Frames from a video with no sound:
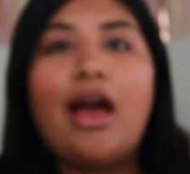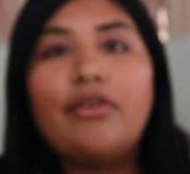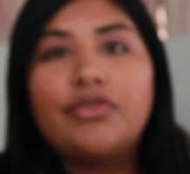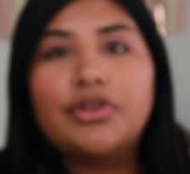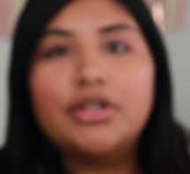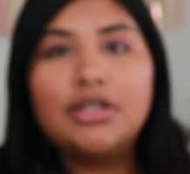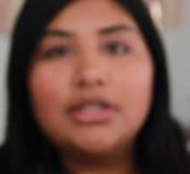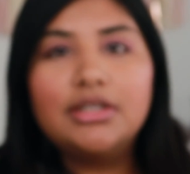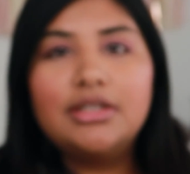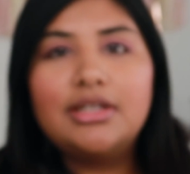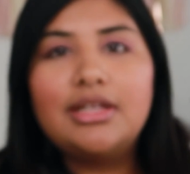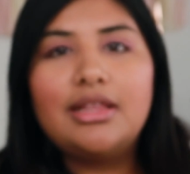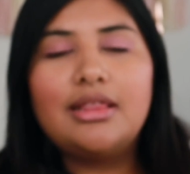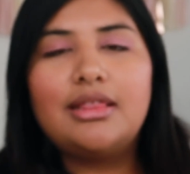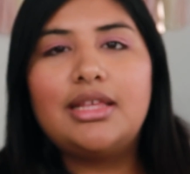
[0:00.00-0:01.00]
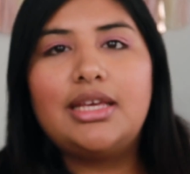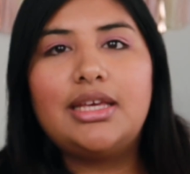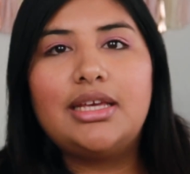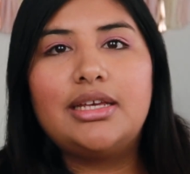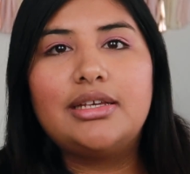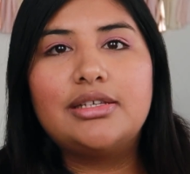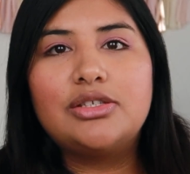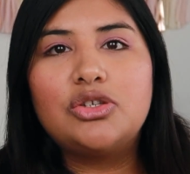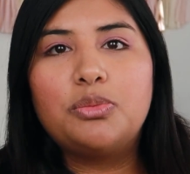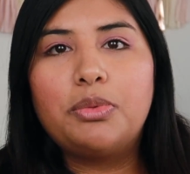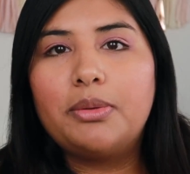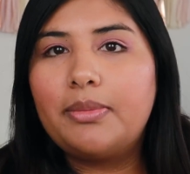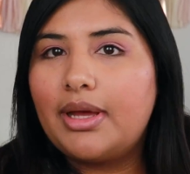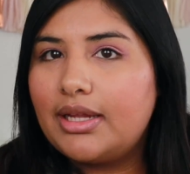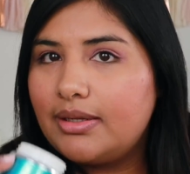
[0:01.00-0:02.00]
after the
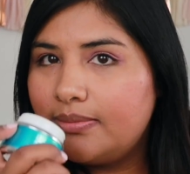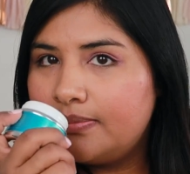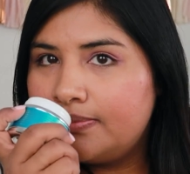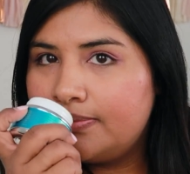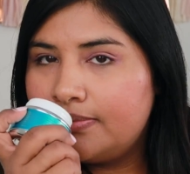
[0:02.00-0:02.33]
Super Mud